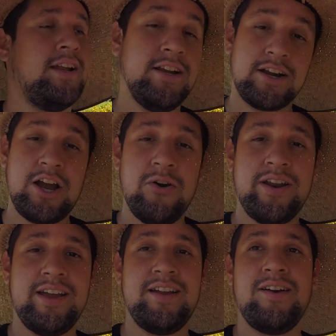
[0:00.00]
clear coat
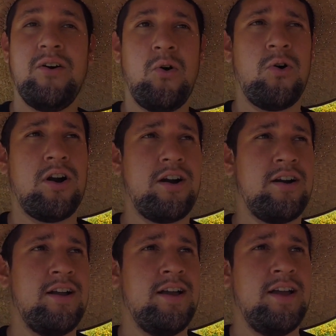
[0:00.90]
it
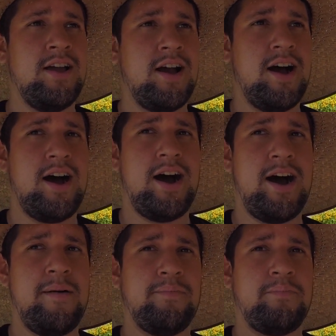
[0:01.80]
or
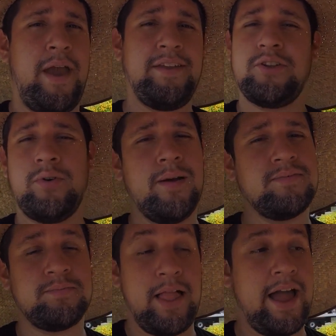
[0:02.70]
paint the
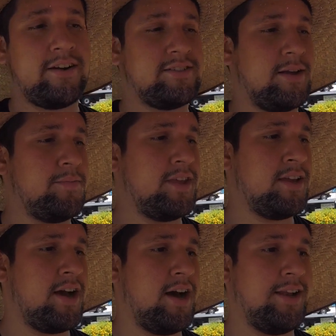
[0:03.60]
rims black or
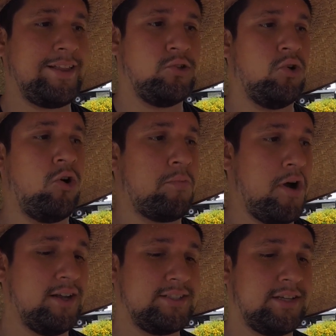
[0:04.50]
something, like do the whole
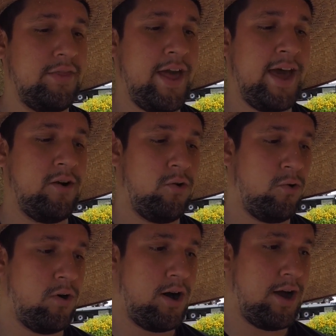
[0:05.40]
process on that
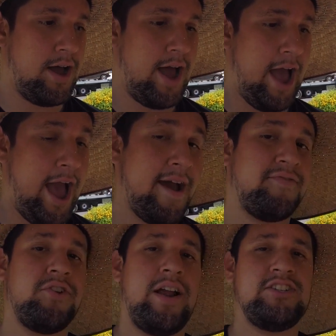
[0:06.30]

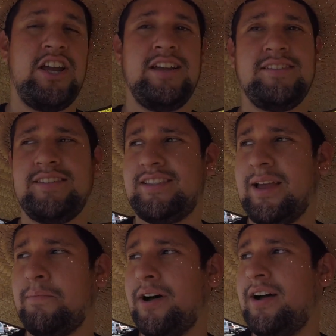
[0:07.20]
after I change this
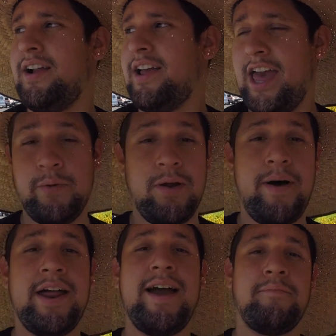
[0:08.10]
thing. But anyway,
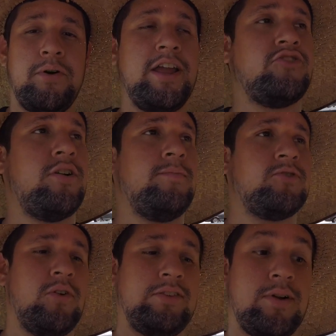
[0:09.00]
mine have brake drums,
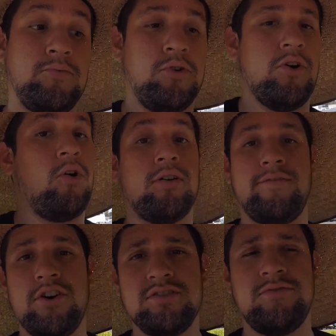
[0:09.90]
so that's what I'm doing the whole
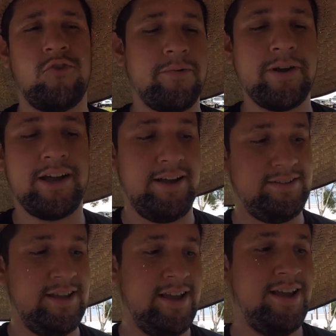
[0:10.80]
conversion for, because
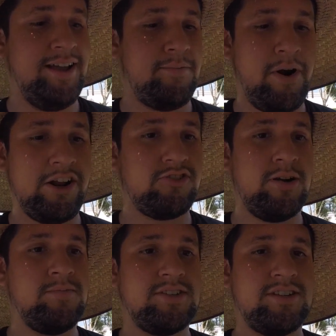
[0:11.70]
brake
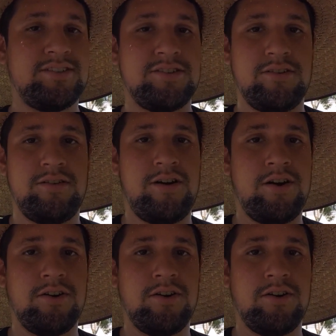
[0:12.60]
drums just aren't